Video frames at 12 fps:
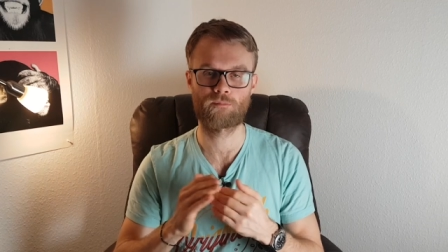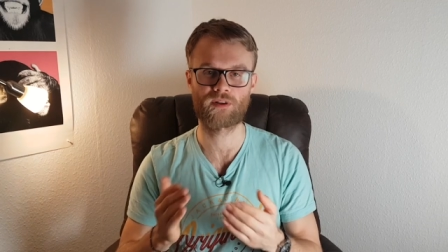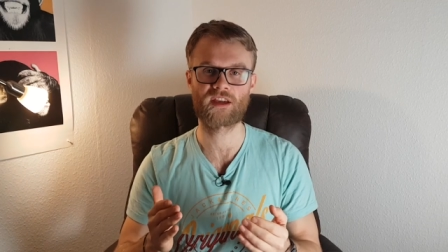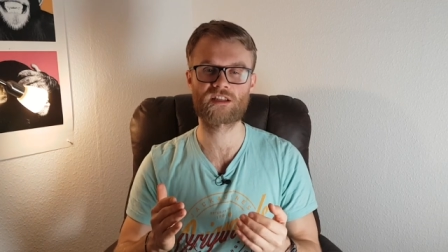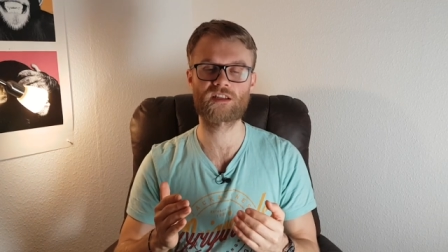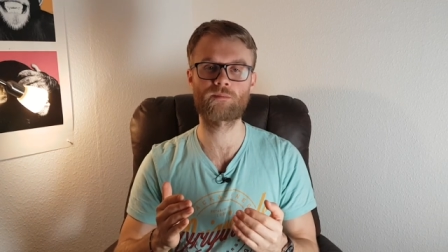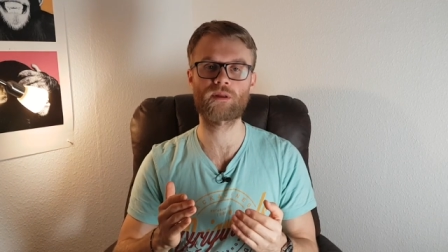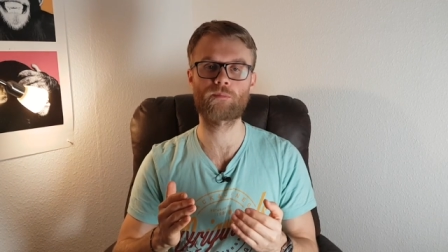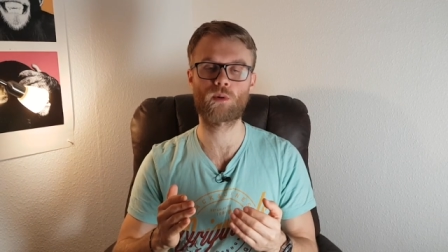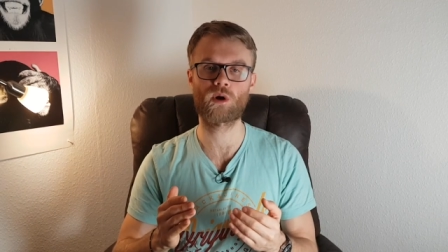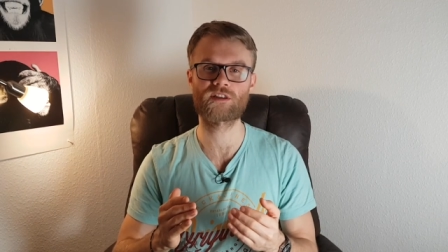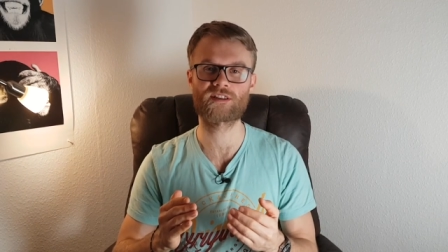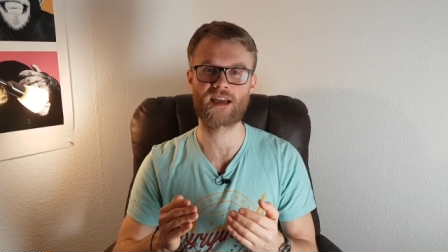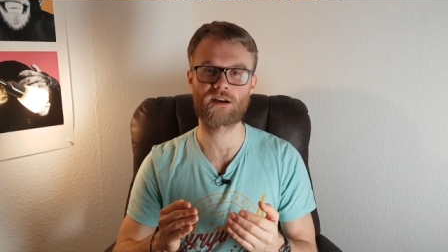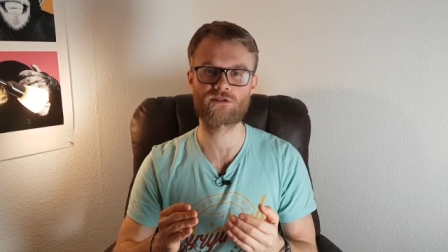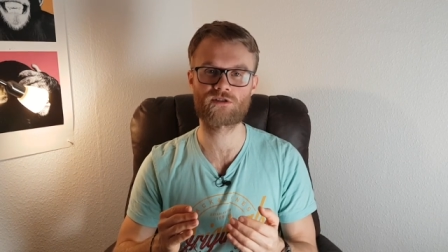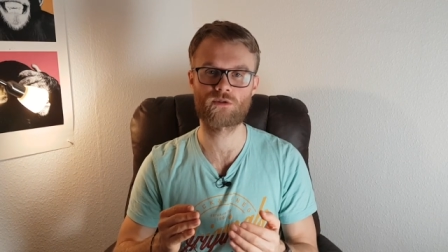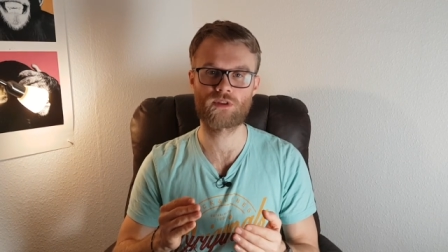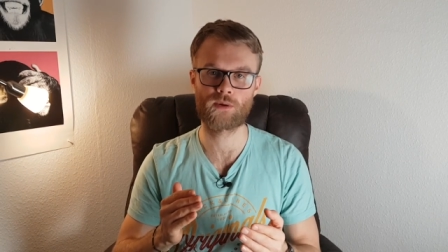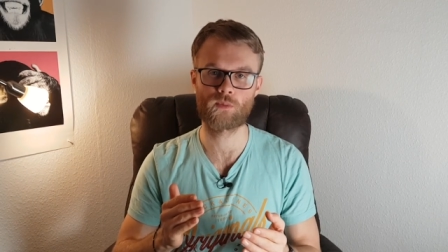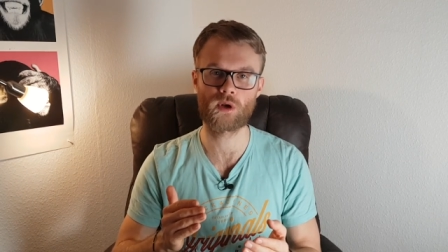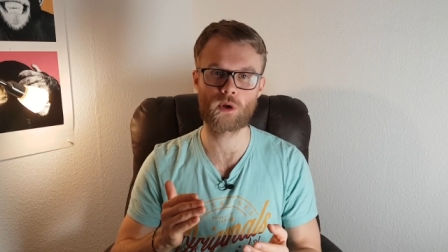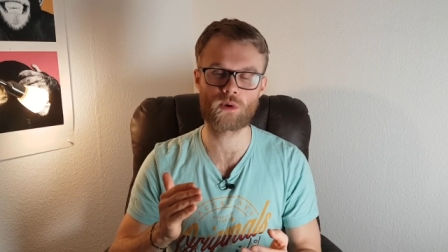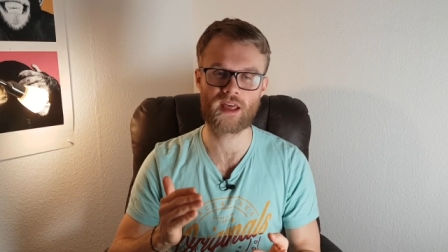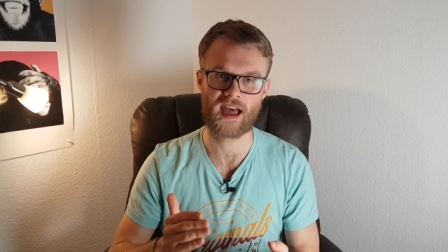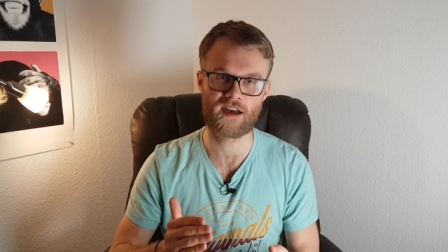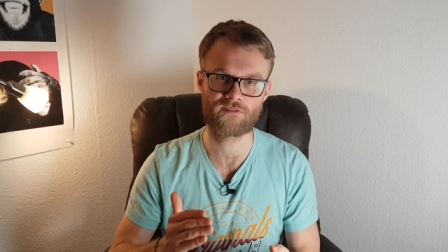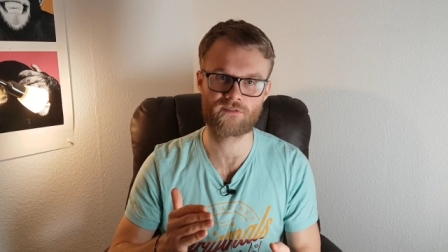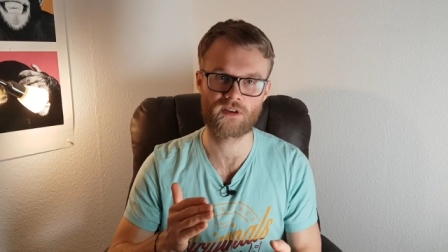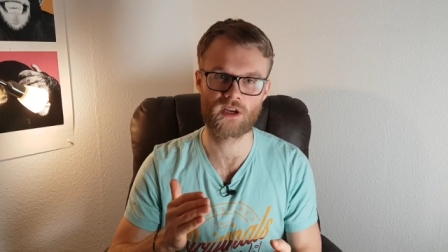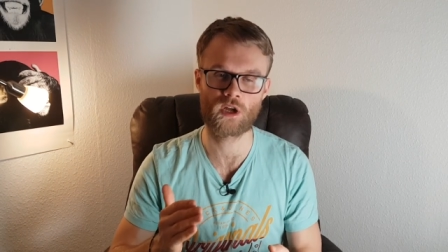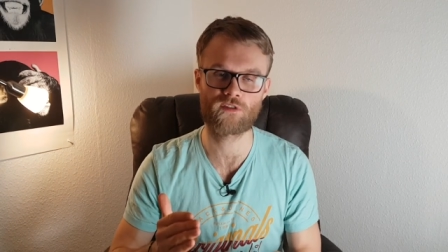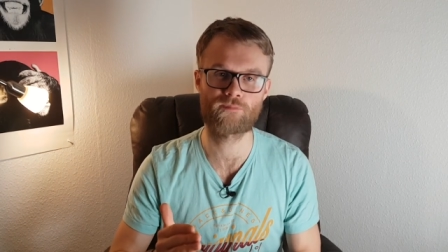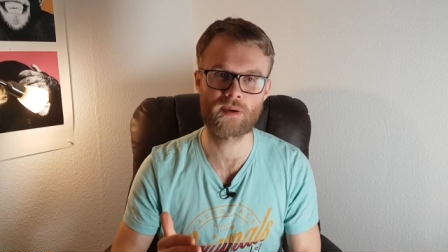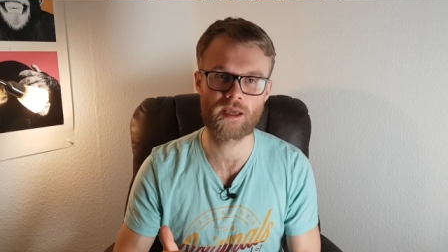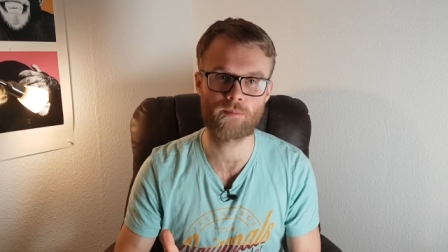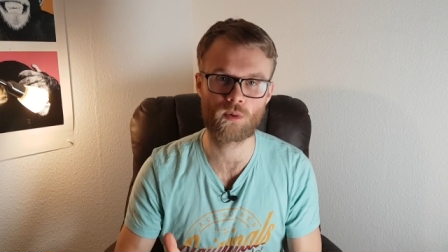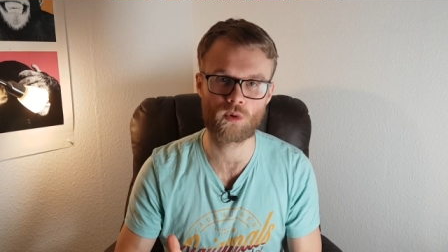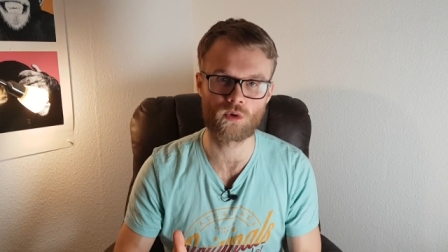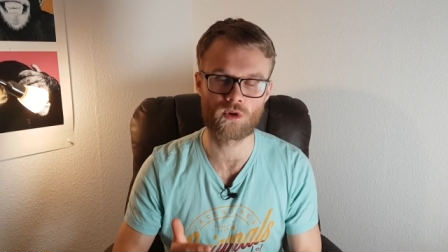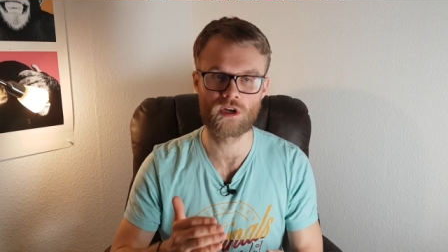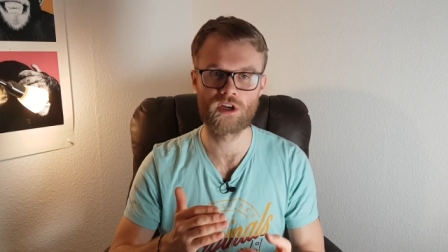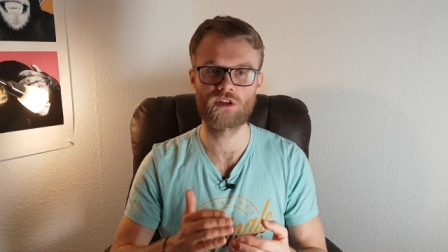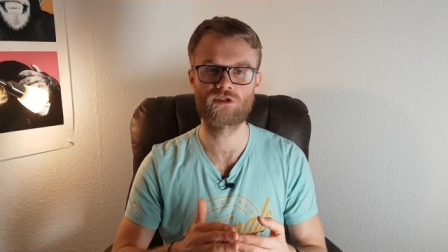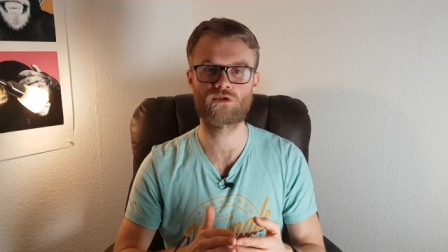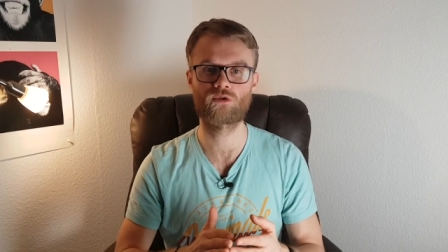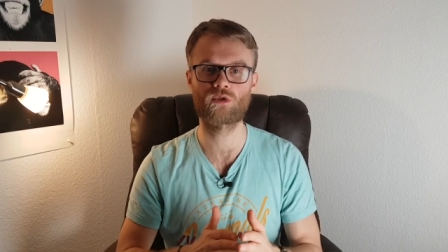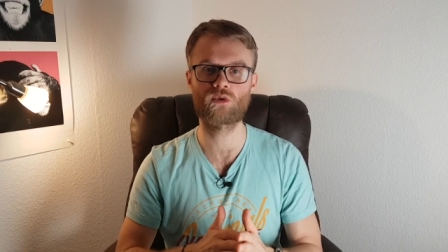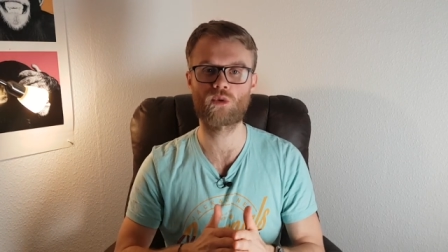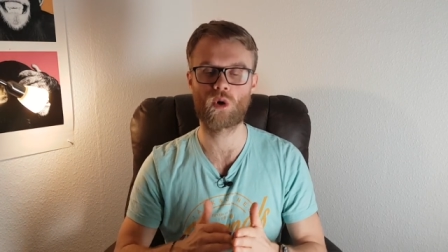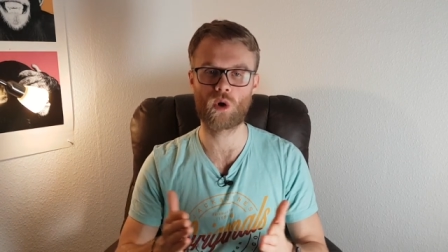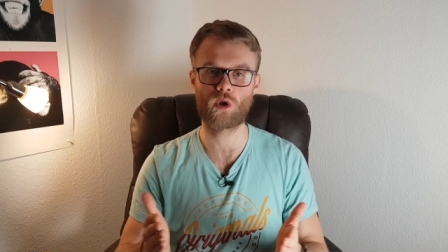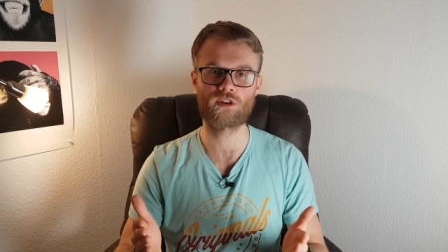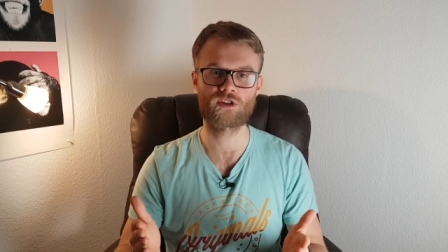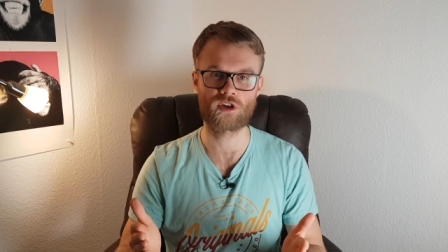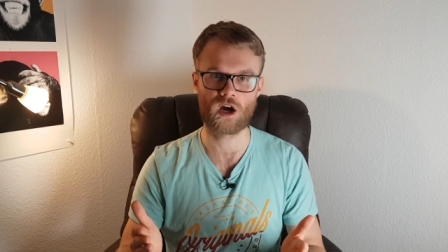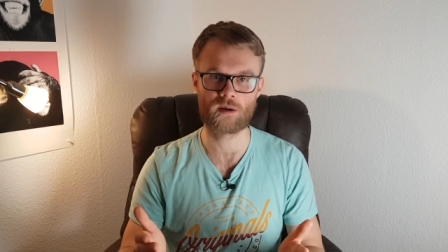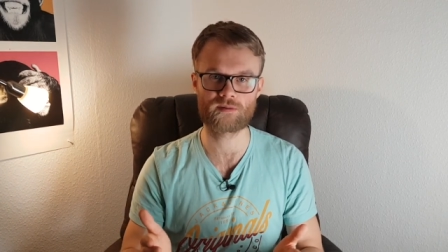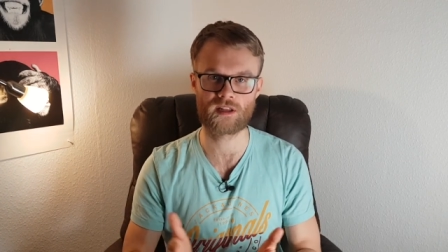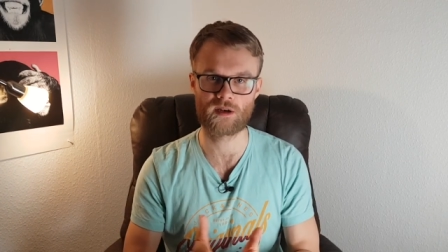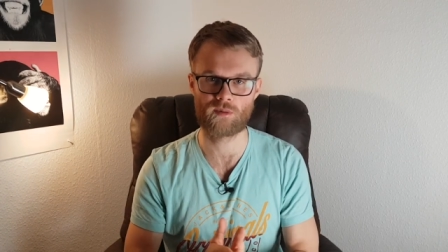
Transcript: But that simply boils down to that we don't have enough people to do all the jobs that